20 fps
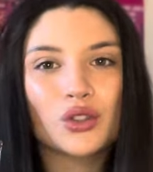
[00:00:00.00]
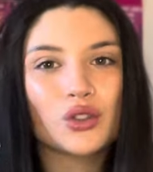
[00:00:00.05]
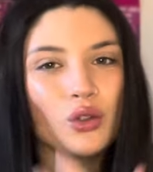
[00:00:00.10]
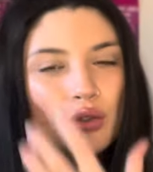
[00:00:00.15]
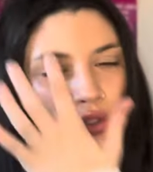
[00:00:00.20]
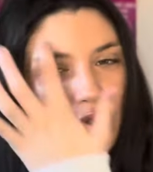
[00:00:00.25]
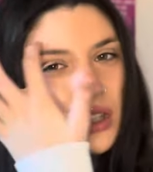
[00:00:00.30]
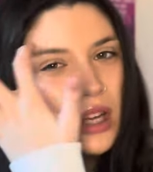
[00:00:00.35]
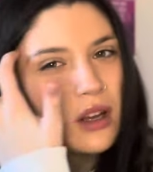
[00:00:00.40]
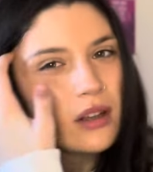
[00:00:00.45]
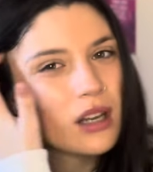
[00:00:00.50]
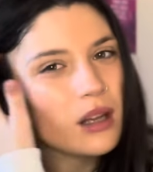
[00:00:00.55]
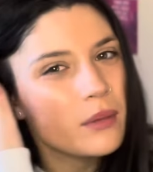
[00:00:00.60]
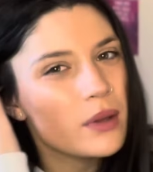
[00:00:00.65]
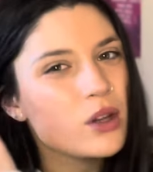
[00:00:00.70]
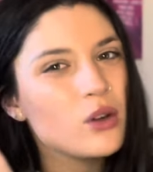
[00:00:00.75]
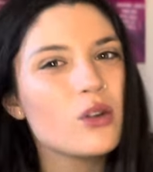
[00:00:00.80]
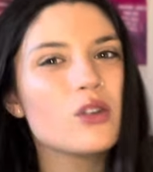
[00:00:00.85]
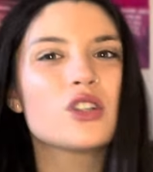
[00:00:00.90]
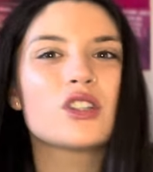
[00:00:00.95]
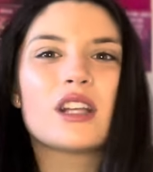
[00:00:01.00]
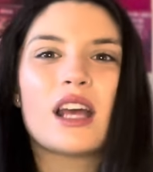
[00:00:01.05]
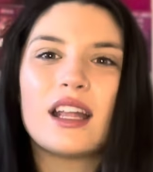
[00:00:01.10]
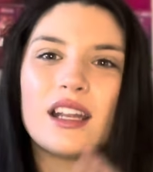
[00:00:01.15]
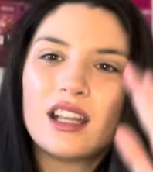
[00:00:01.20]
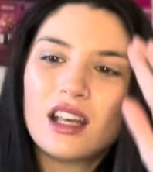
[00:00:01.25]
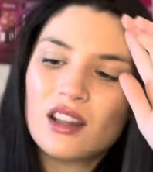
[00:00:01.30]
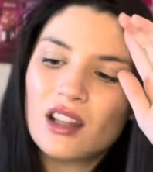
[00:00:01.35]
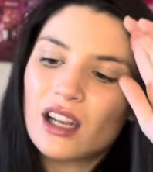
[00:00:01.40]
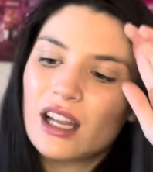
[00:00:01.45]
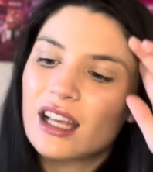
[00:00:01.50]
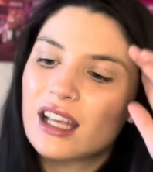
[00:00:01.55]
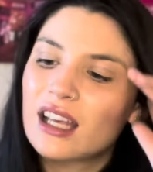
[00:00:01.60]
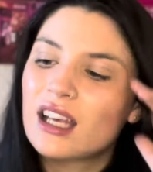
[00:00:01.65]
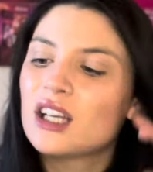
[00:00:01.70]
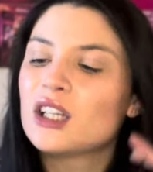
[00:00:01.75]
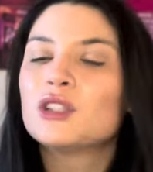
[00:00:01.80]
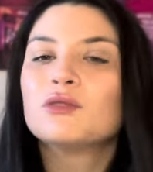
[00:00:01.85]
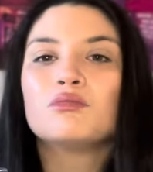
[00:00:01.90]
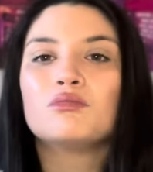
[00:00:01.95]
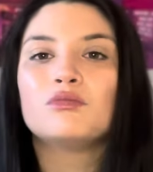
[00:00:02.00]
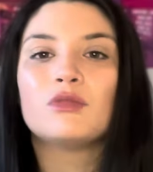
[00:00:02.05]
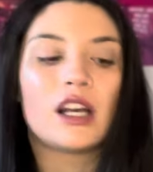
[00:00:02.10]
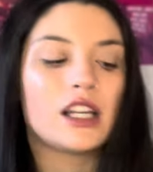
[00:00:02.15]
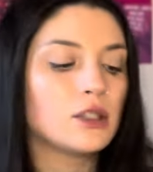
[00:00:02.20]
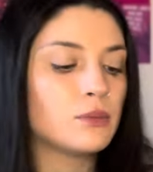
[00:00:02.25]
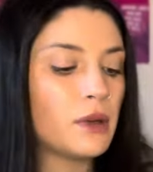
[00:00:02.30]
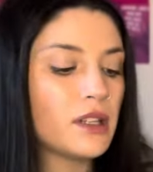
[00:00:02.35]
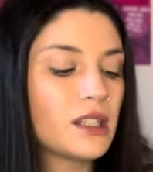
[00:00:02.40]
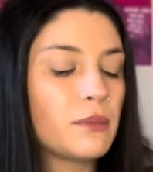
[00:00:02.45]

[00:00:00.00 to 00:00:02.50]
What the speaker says: Or do you get what I mean? Or just any other like nice bits.